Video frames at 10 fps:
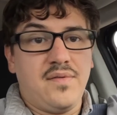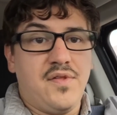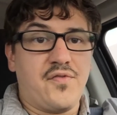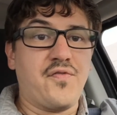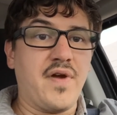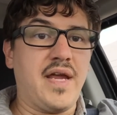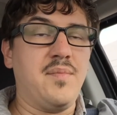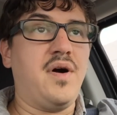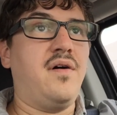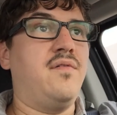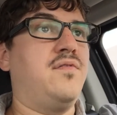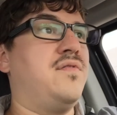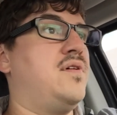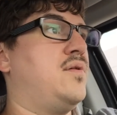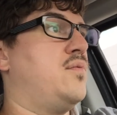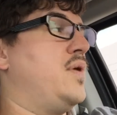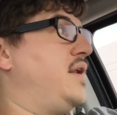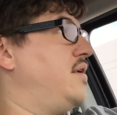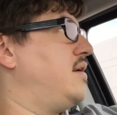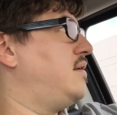the frame of the
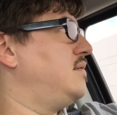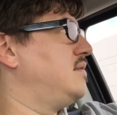window.